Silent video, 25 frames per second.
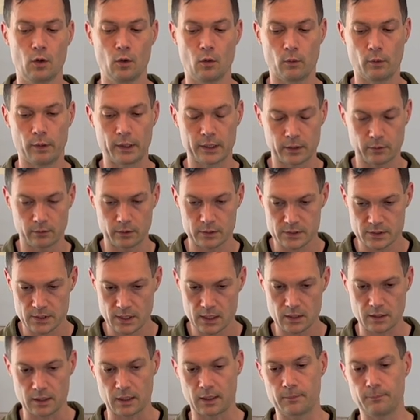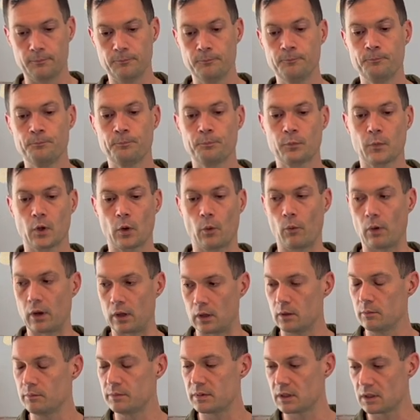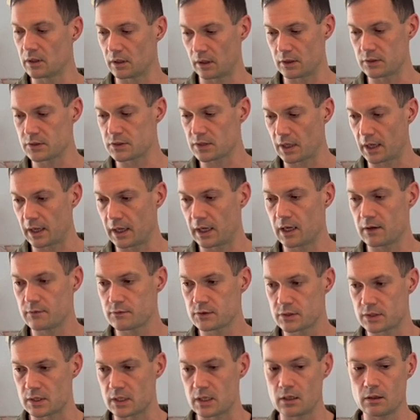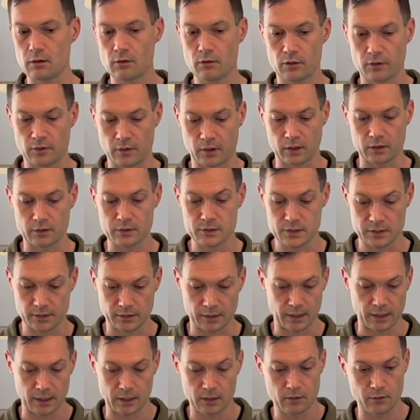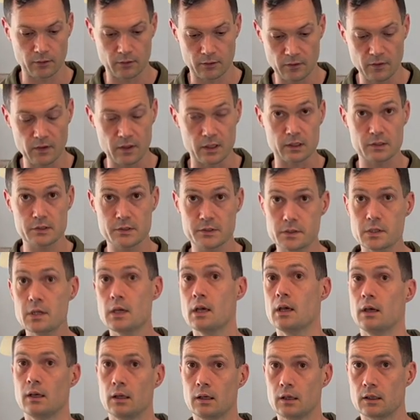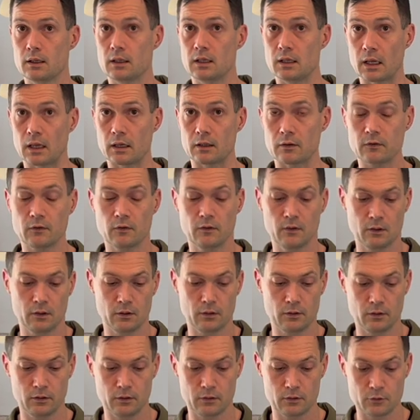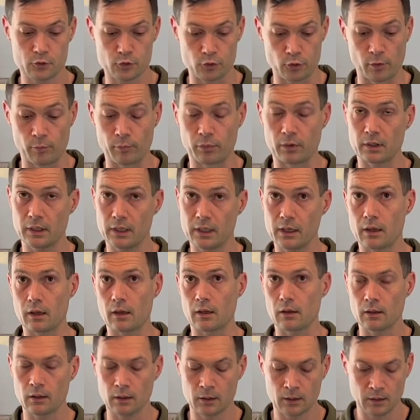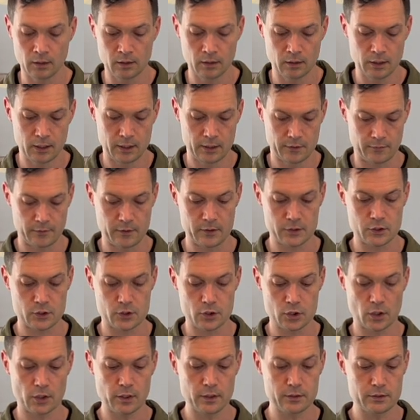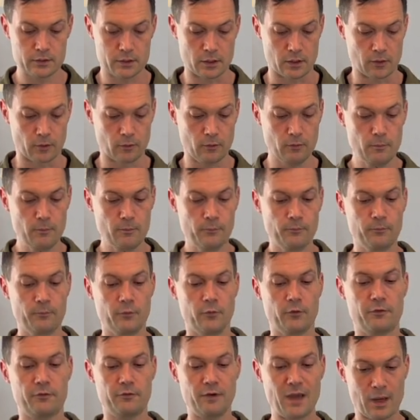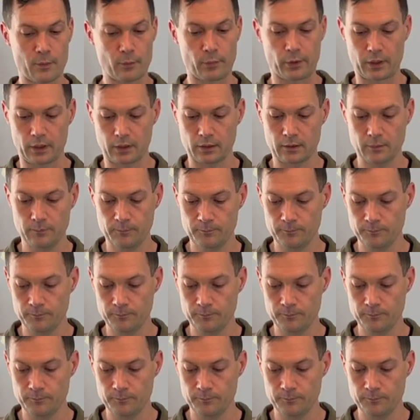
Why do I say that? Well, because I have seen things like this get AAA. This John Doe fabric